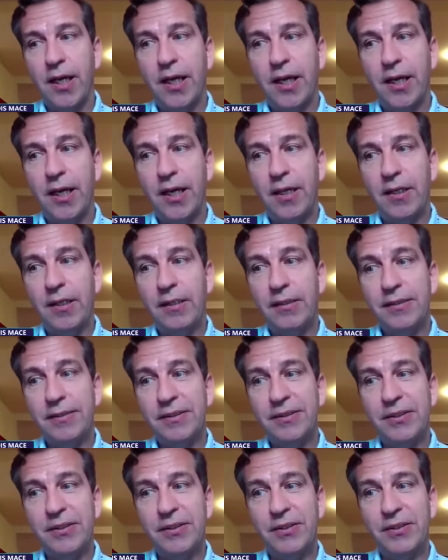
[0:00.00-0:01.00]

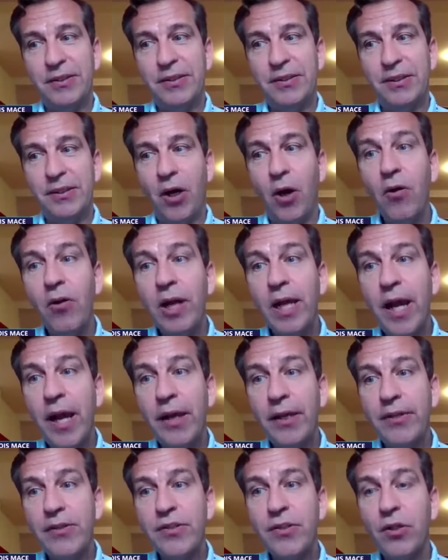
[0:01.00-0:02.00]
uh, the, the
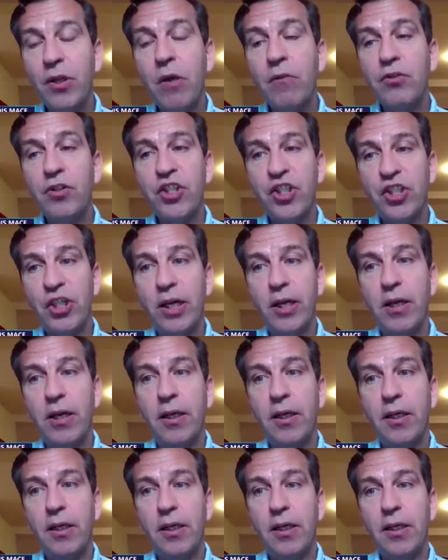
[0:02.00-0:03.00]
online turnover
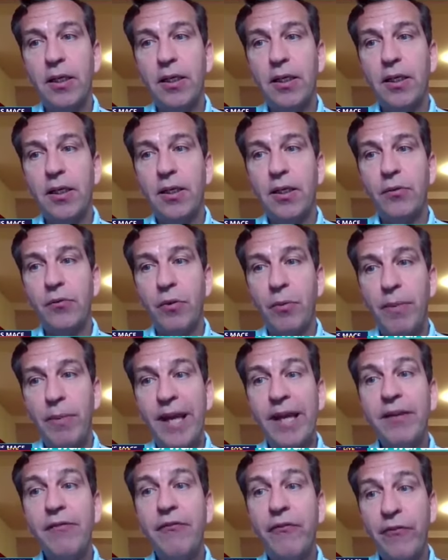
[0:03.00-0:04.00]
share
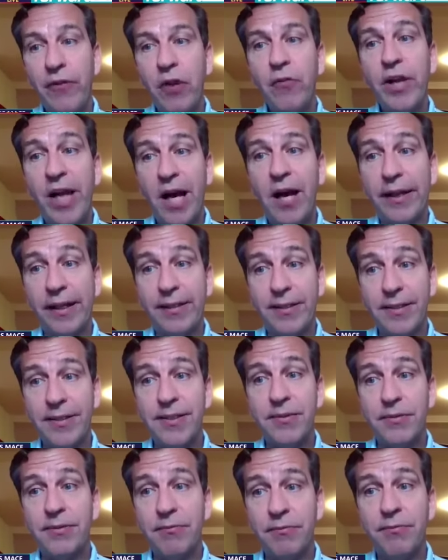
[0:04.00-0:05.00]
remained very high.
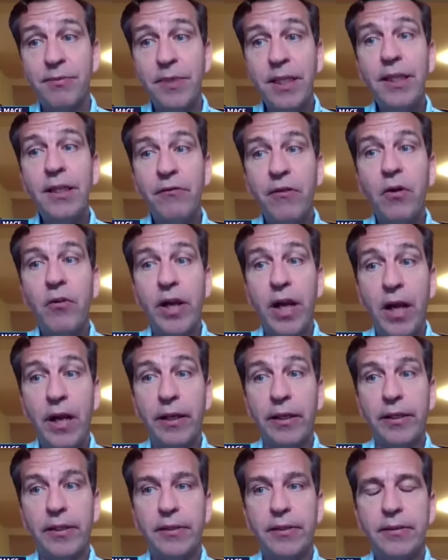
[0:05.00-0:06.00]
It's really very
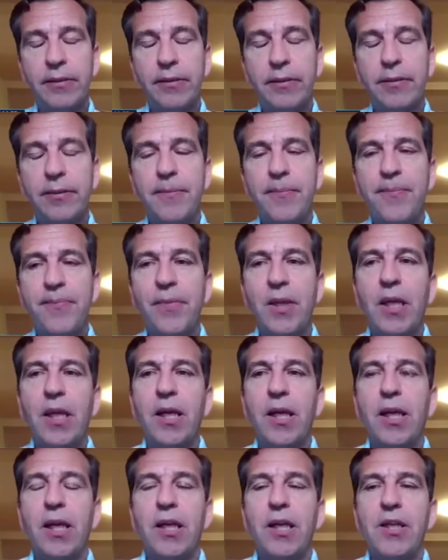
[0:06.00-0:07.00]
high.
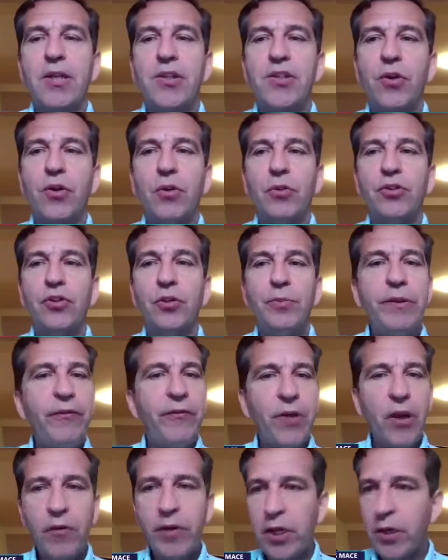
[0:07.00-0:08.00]
So to be
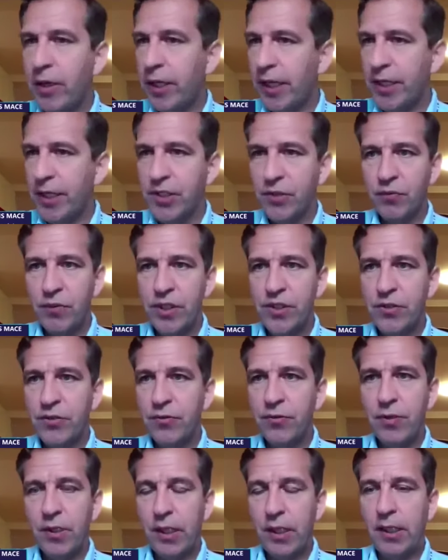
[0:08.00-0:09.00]
very honest with
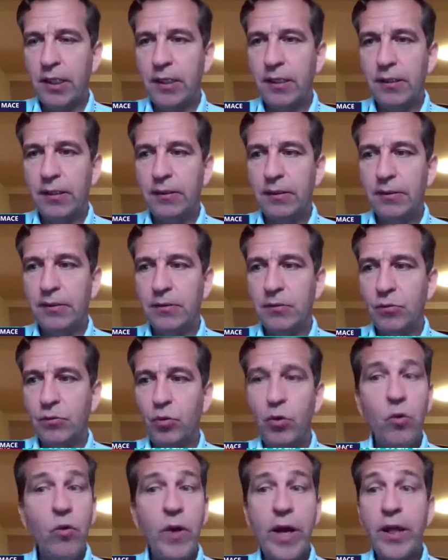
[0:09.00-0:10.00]
you, uh,
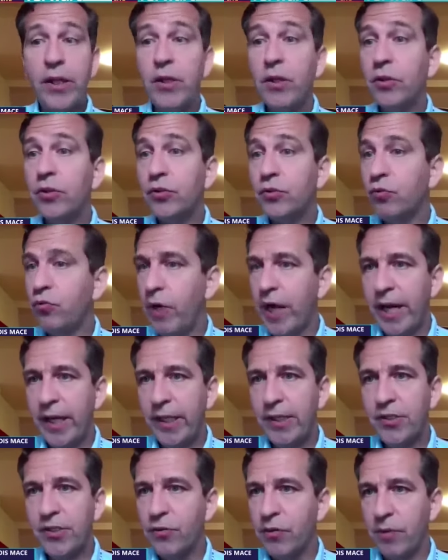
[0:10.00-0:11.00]
we were not
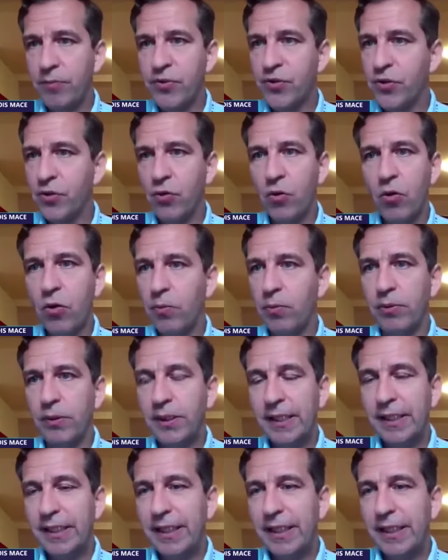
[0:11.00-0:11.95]
ready to absorb